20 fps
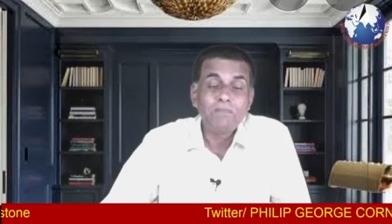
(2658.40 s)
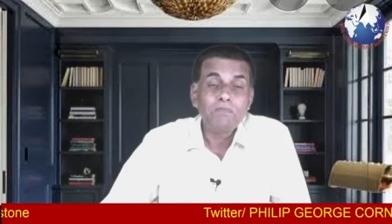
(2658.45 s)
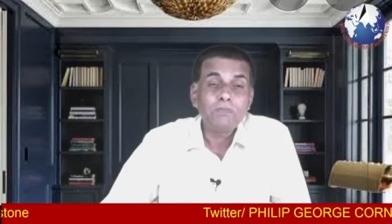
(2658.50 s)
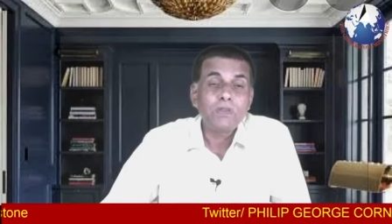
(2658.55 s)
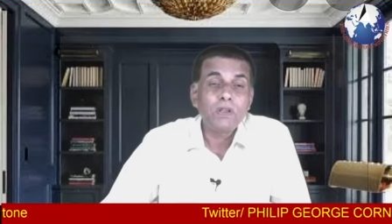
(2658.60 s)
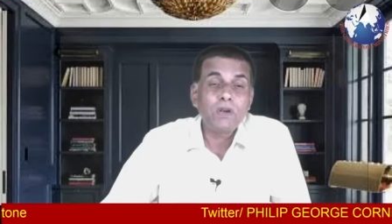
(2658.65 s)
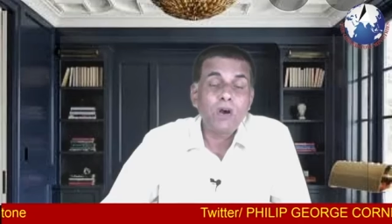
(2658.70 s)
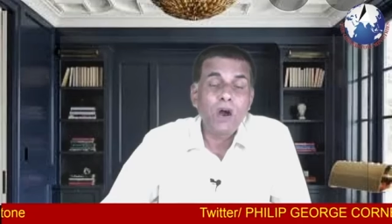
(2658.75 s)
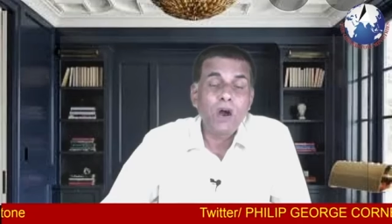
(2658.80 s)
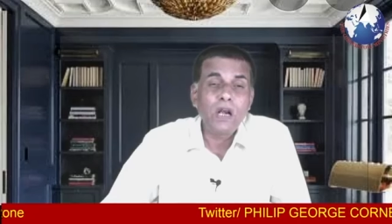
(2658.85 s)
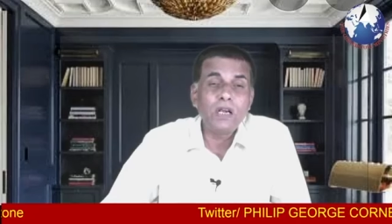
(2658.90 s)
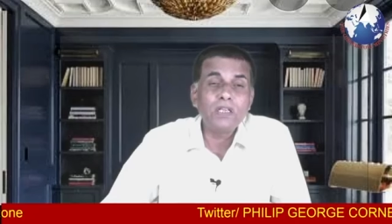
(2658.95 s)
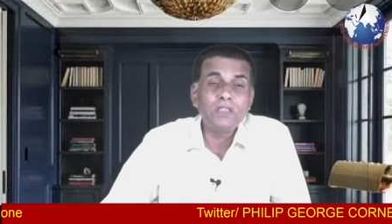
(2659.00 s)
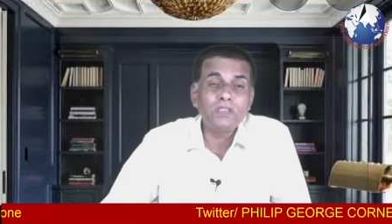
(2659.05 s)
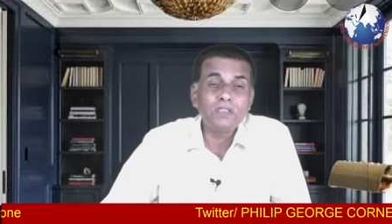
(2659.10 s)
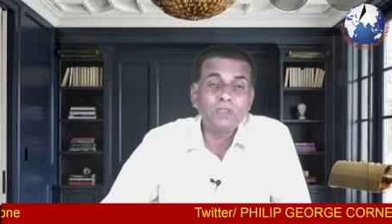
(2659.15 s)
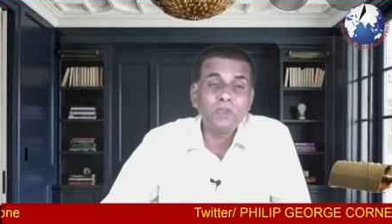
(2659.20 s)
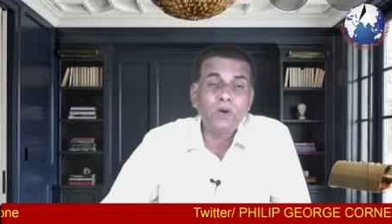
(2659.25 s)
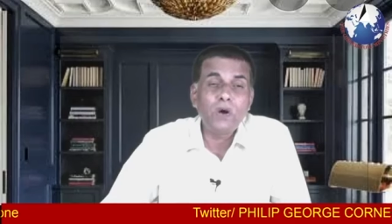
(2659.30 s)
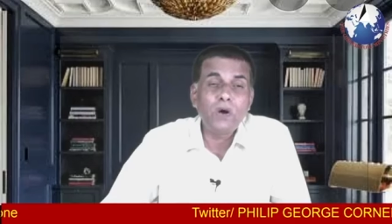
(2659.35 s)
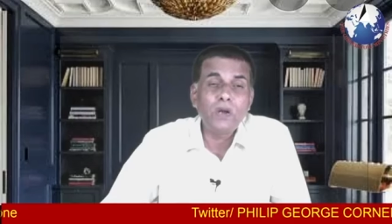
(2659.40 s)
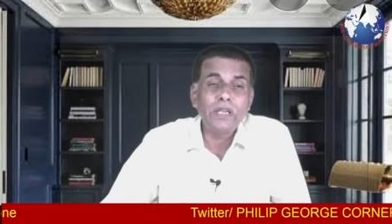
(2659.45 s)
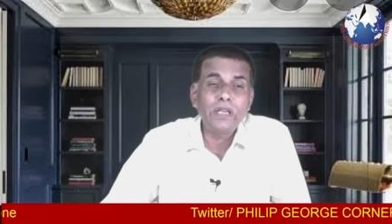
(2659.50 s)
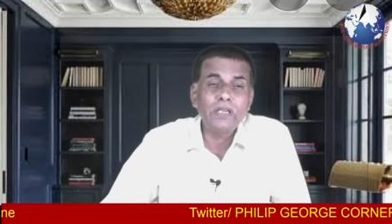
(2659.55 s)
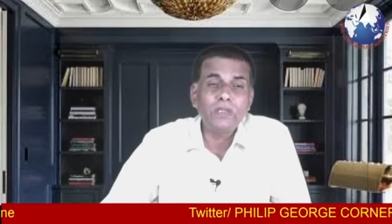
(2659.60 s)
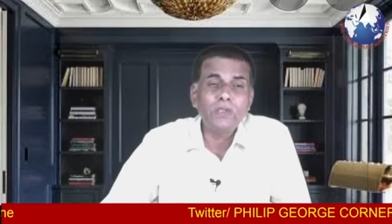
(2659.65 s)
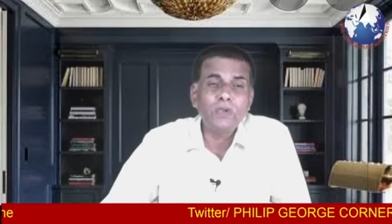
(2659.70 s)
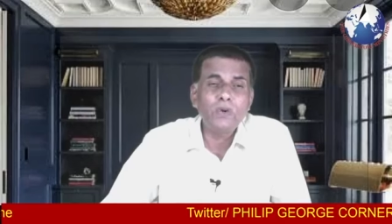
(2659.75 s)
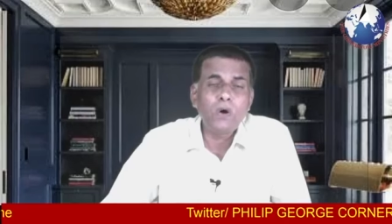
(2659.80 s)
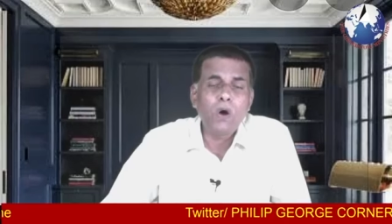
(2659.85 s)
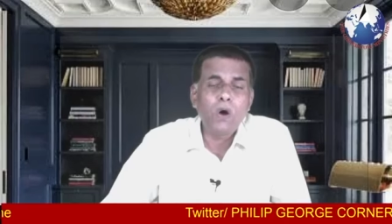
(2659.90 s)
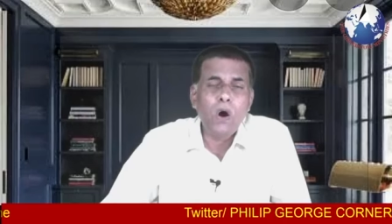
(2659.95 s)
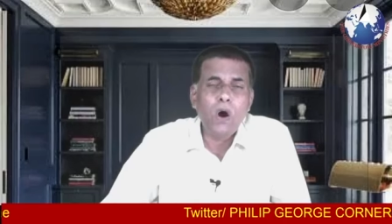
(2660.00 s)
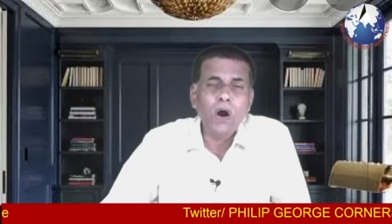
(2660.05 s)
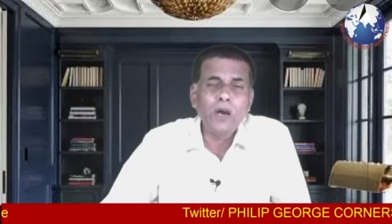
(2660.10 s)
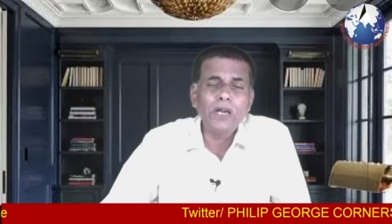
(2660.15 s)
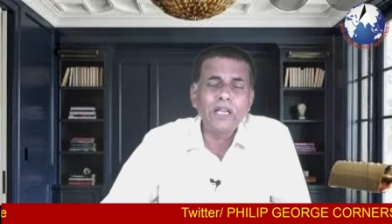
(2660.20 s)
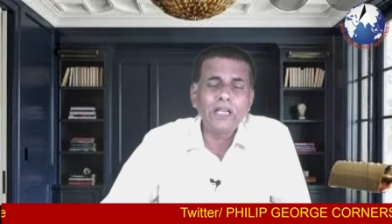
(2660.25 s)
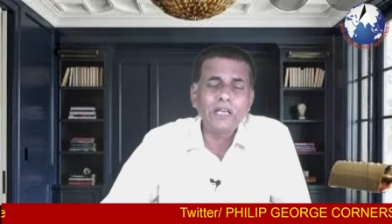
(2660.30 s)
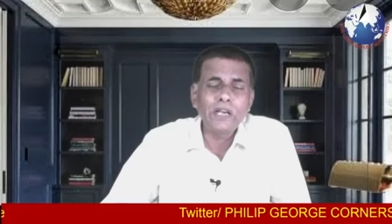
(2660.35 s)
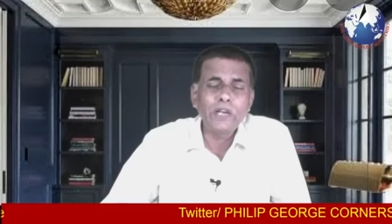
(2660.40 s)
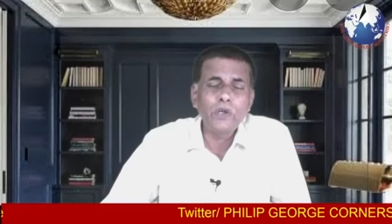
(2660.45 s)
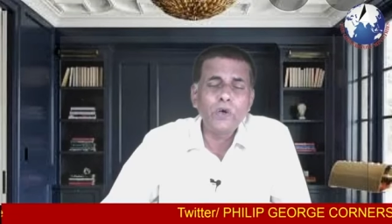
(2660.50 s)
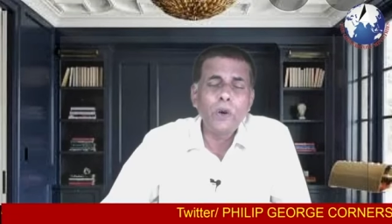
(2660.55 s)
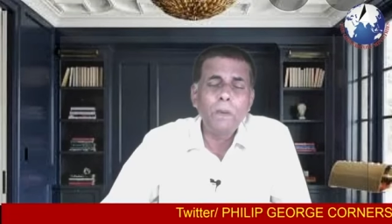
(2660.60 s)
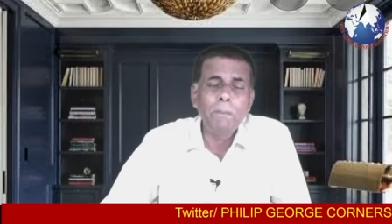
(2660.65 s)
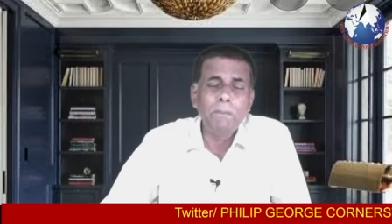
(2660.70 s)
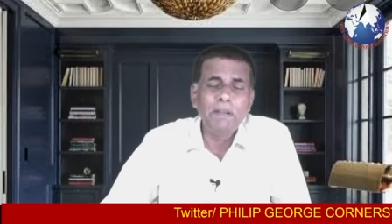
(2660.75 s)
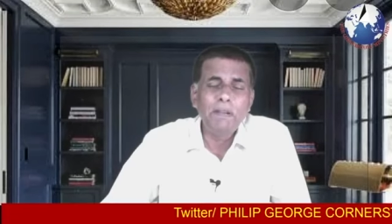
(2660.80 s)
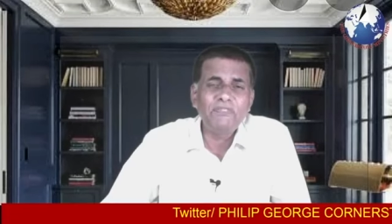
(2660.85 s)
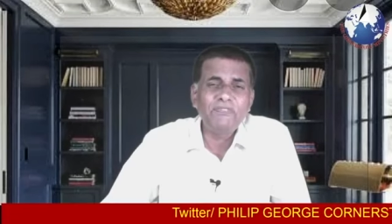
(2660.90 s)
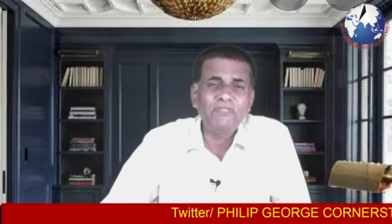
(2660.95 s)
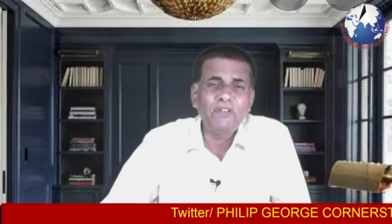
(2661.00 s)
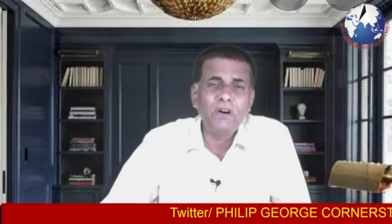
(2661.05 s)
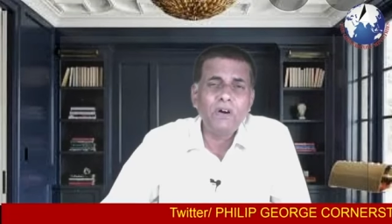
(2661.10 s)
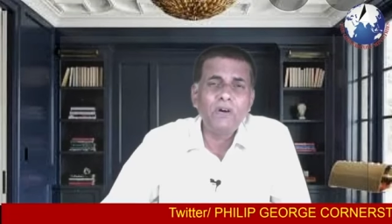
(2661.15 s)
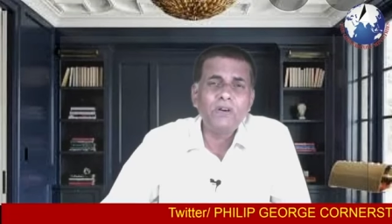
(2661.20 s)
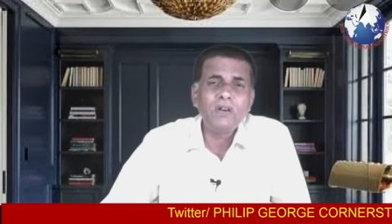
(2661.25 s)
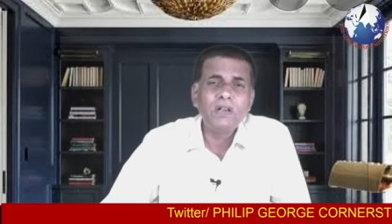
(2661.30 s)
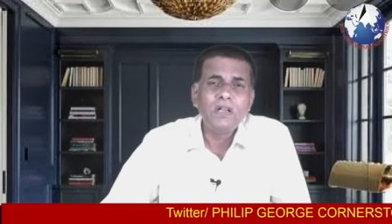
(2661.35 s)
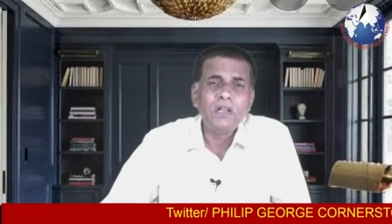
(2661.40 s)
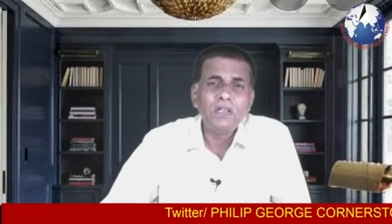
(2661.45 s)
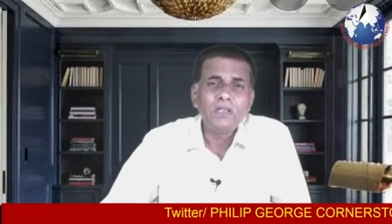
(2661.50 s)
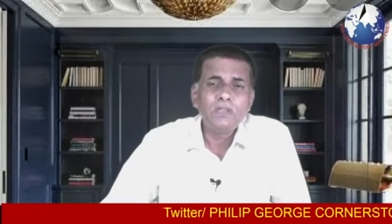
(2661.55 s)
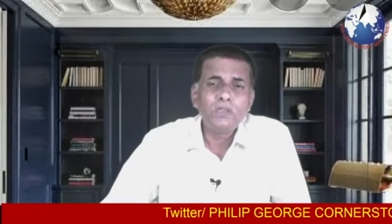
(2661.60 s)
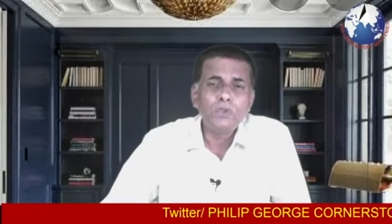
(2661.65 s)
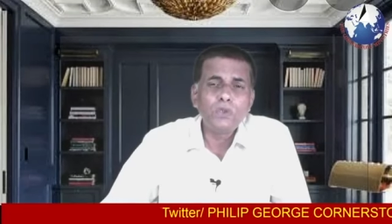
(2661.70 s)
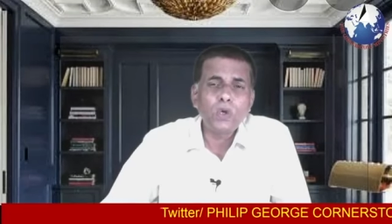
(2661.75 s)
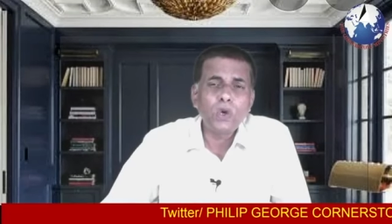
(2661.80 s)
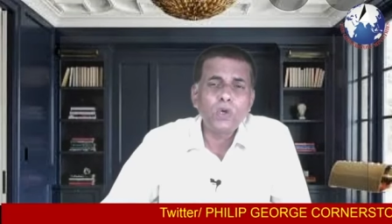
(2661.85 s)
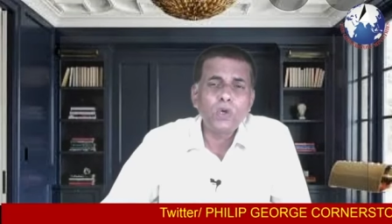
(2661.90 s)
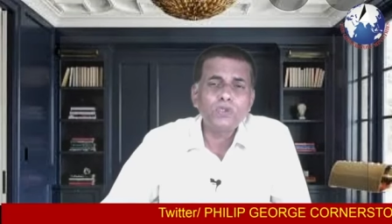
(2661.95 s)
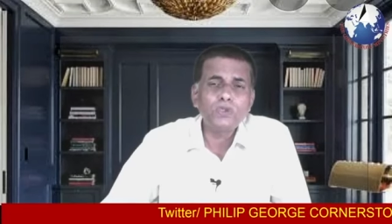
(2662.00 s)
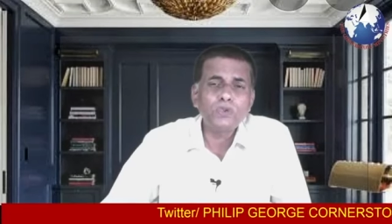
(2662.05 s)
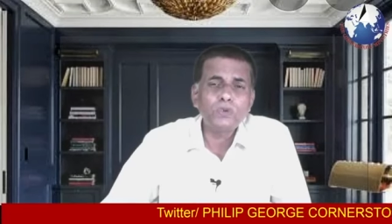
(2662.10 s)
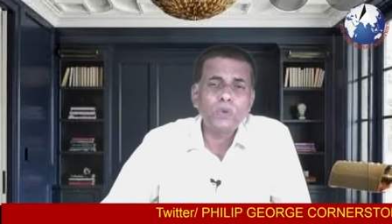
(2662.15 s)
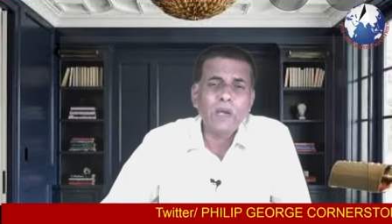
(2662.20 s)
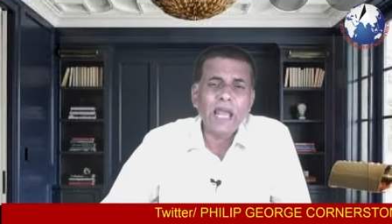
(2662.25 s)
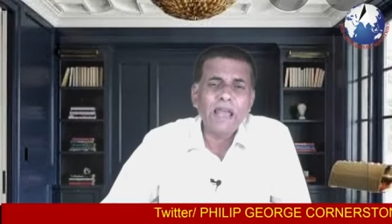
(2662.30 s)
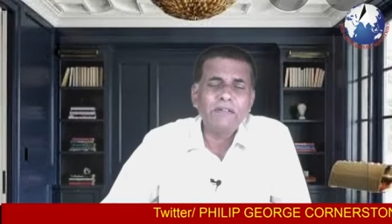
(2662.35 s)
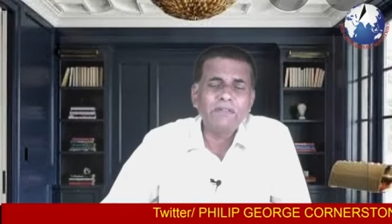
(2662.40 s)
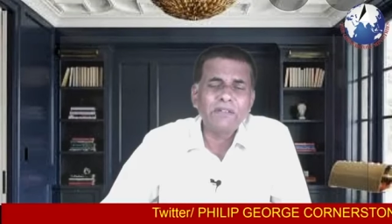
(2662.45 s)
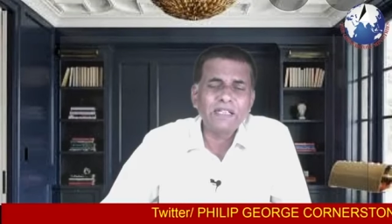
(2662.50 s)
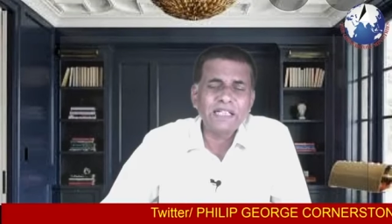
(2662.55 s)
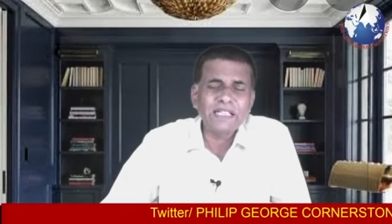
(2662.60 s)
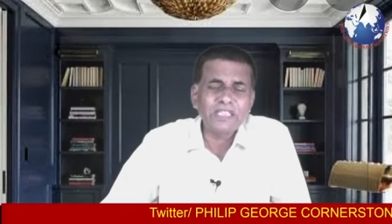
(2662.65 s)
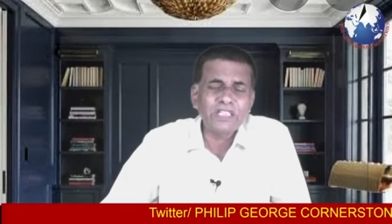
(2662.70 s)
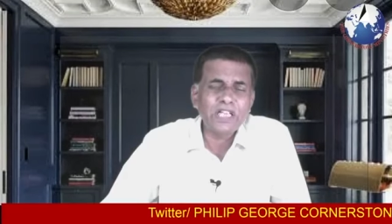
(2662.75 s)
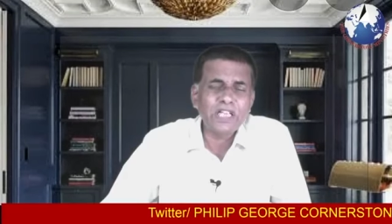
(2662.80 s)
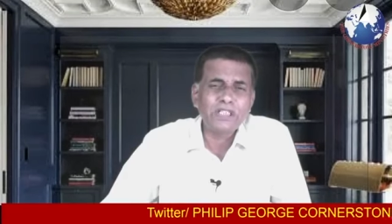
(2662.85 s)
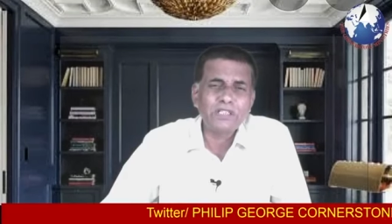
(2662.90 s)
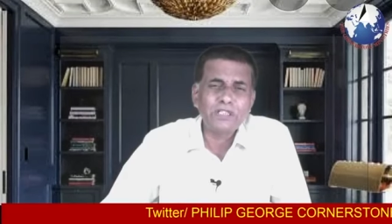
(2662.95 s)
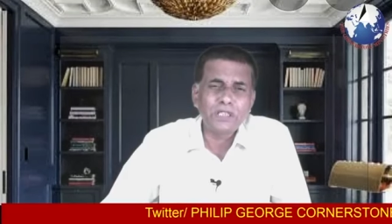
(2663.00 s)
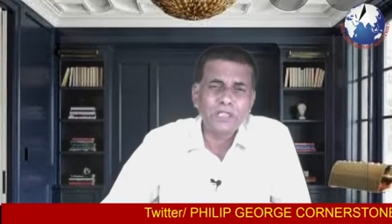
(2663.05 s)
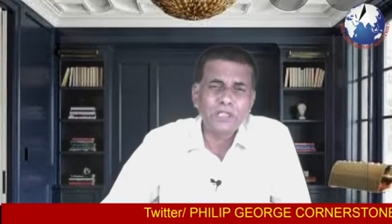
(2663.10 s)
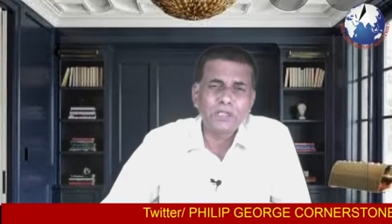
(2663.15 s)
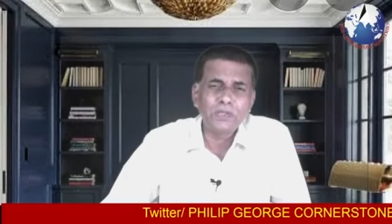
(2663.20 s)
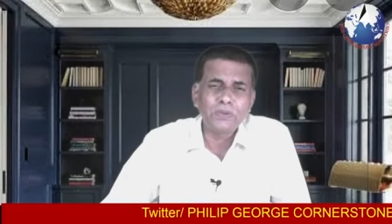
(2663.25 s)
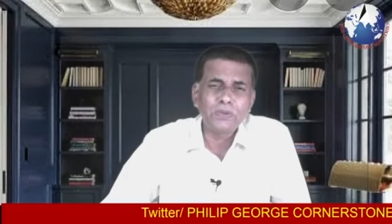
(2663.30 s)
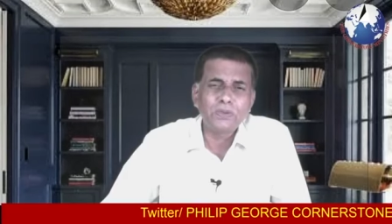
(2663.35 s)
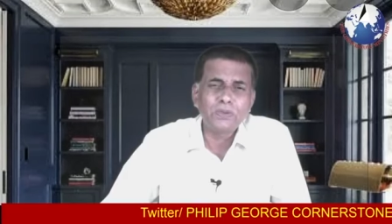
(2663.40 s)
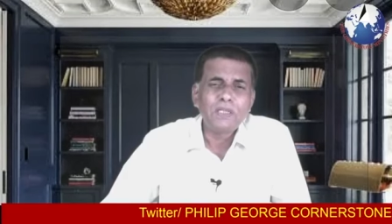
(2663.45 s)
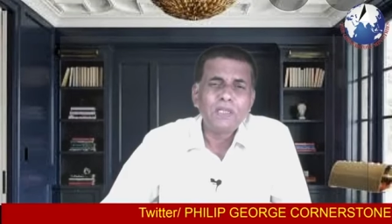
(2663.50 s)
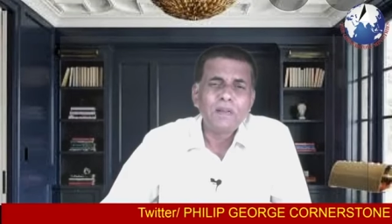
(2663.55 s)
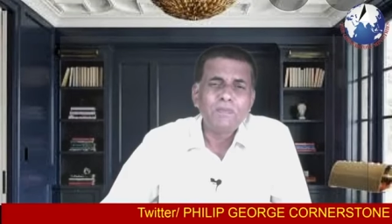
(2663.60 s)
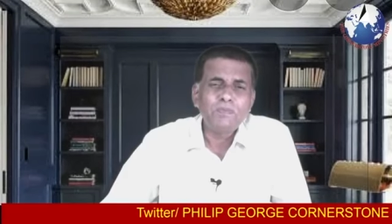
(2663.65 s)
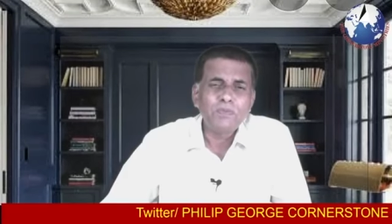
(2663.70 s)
god is going to honor you before those who have rejected you